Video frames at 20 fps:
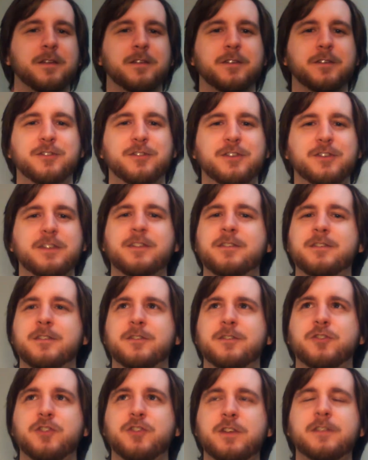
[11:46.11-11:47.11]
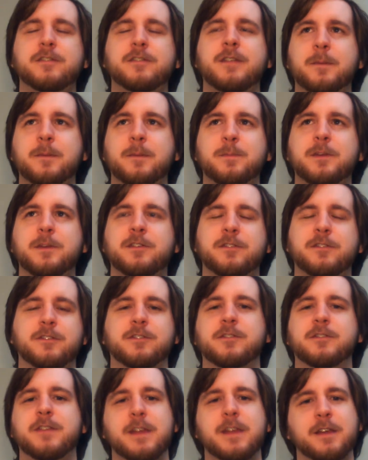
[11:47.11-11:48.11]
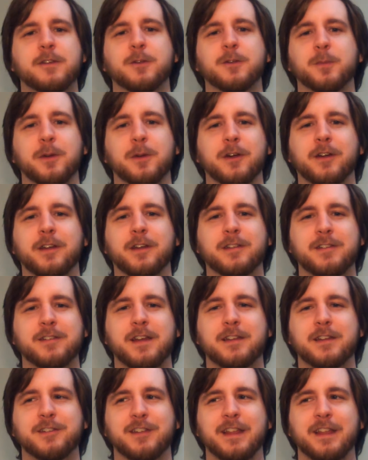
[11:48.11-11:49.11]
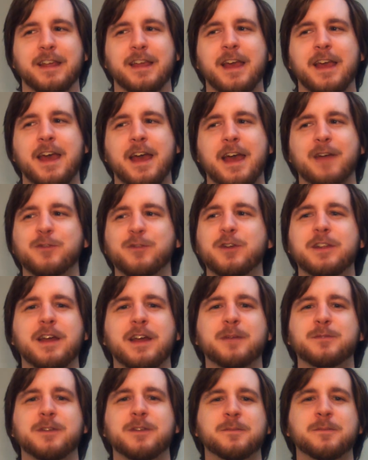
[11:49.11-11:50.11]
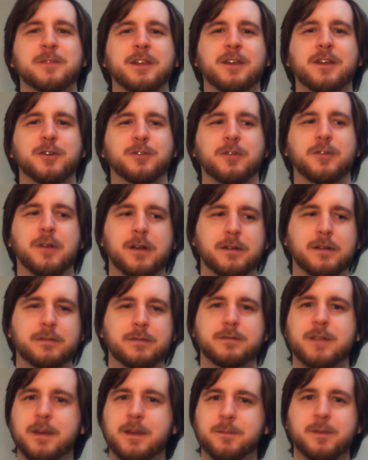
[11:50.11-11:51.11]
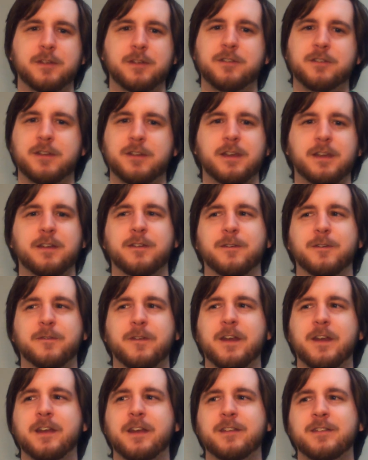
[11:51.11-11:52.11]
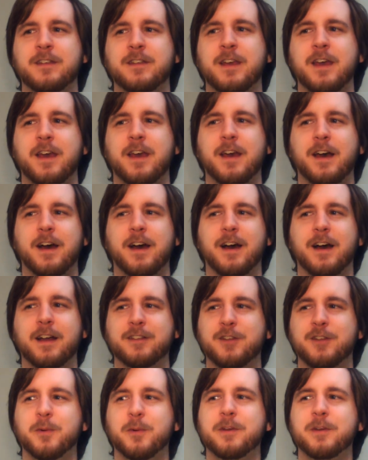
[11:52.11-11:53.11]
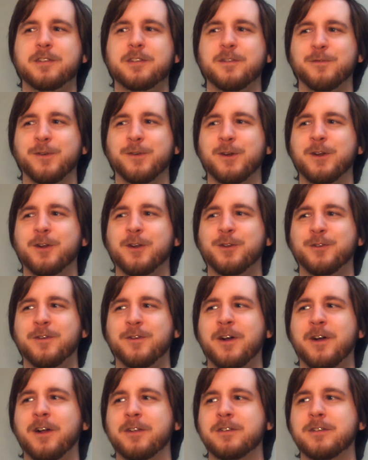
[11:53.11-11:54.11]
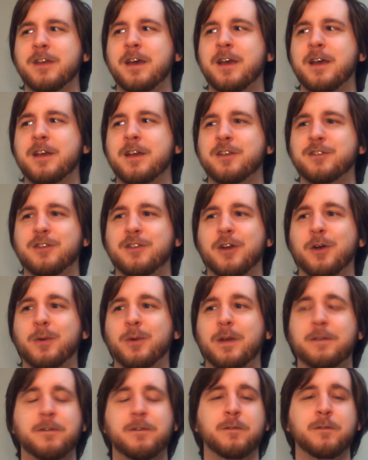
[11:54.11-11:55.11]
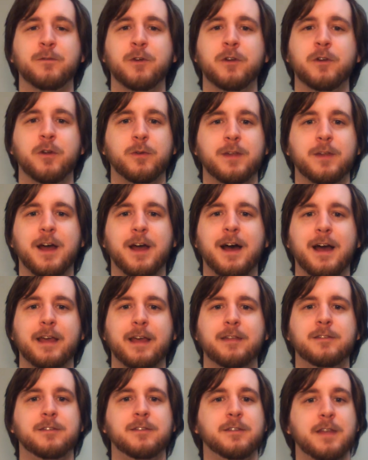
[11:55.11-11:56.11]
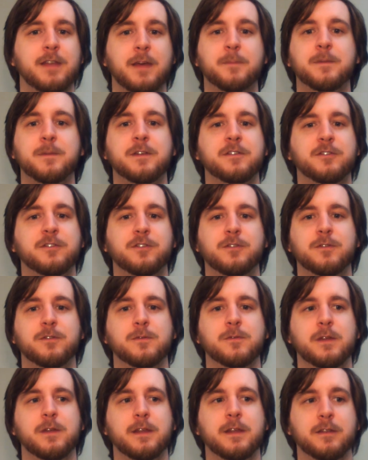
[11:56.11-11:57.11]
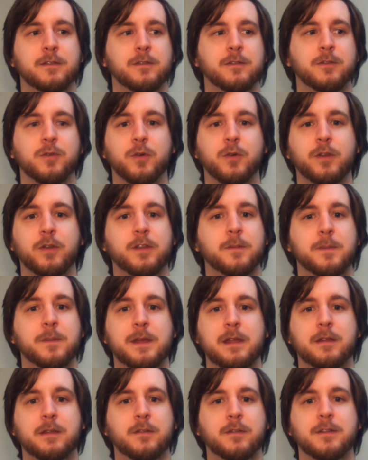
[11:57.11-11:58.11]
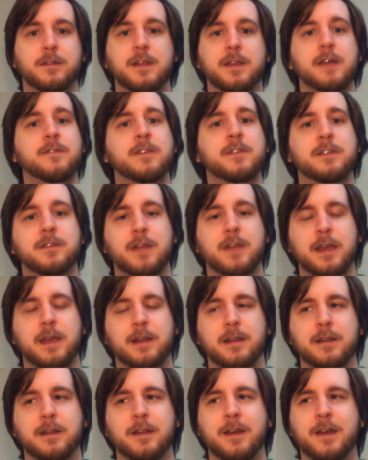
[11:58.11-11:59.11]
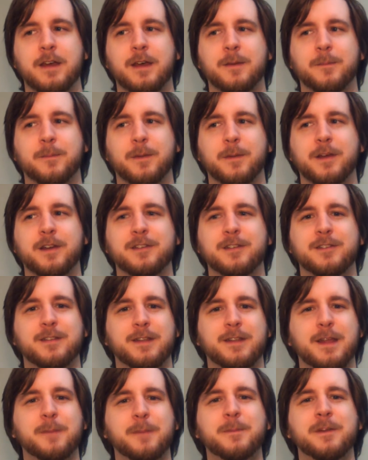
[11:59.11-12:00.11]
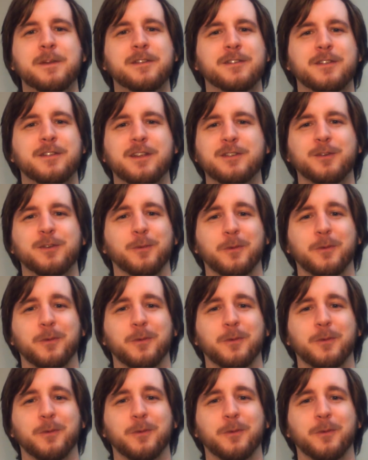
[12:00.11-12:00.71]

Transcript: she's she's Tempest Dinkleberg essentially. Every time something goes wrong, Tempest shaking her fist. Uh, it's always Inferno's fault. So if Inferno dies, Tempest is going to be devastated because Tempest doesn't